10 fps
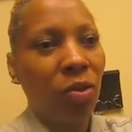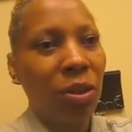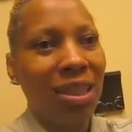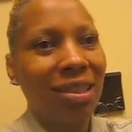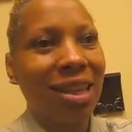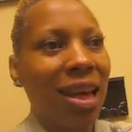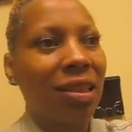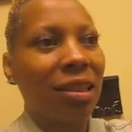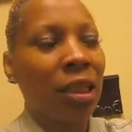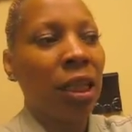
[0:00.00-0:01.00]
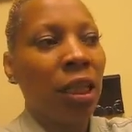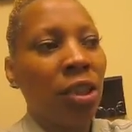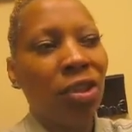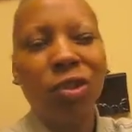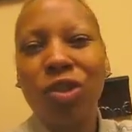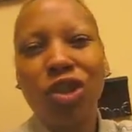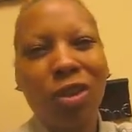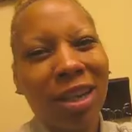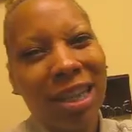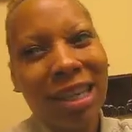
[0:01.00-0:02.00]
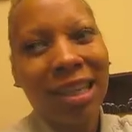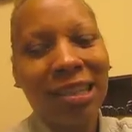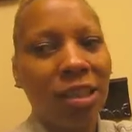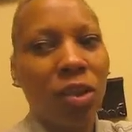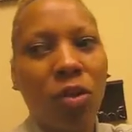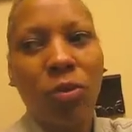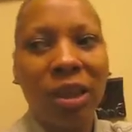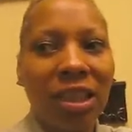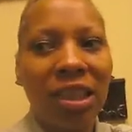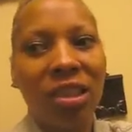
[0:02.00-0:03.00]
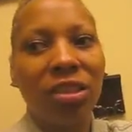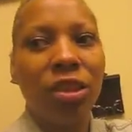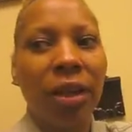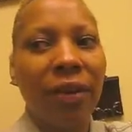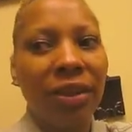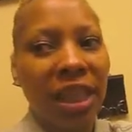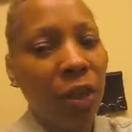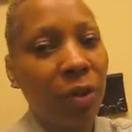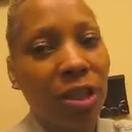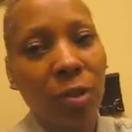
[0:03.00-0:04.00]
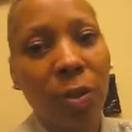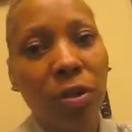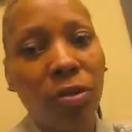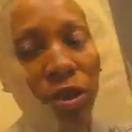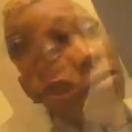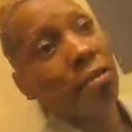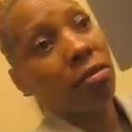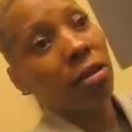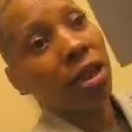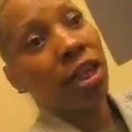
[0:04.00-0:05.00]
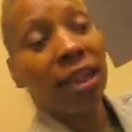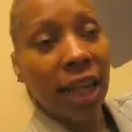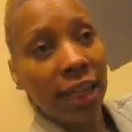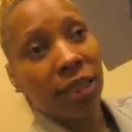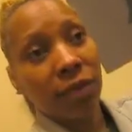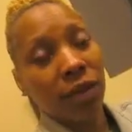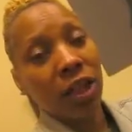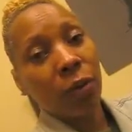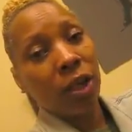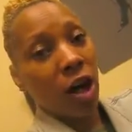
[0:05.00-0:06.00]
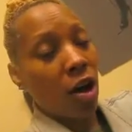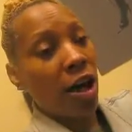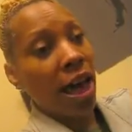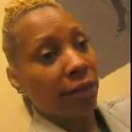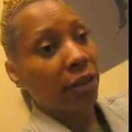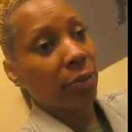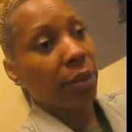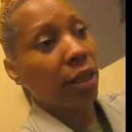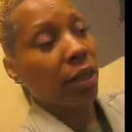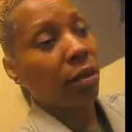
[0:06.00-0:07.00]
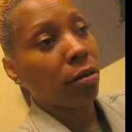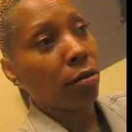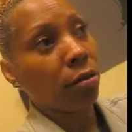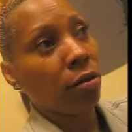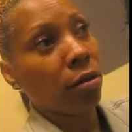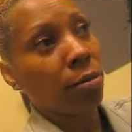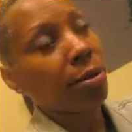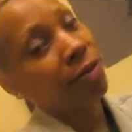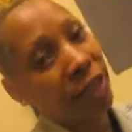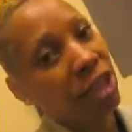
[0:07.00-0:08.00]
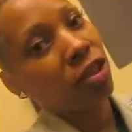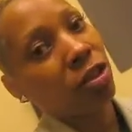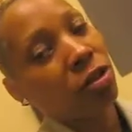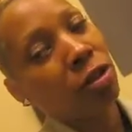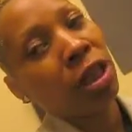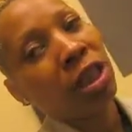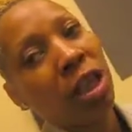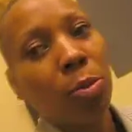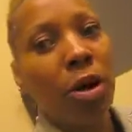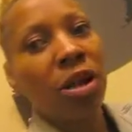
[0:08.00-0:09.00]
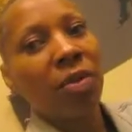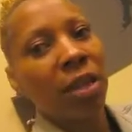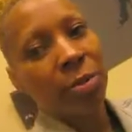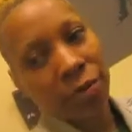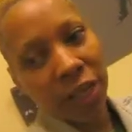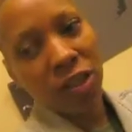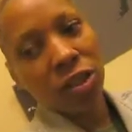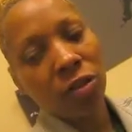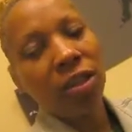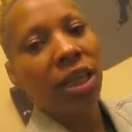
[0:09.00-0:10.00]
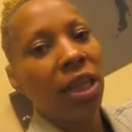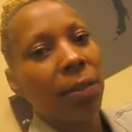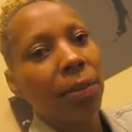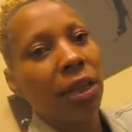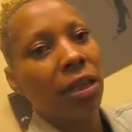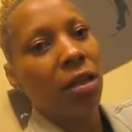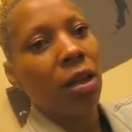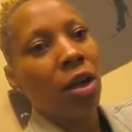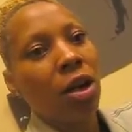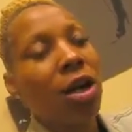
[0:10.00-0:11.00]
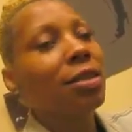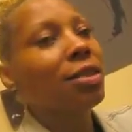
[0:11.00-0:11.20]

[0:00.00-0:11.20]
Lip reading: just kind of do shortcuts and don't really do everything we're supposed to do. Collectively, we all have to be professional, and part of being professional is keeping our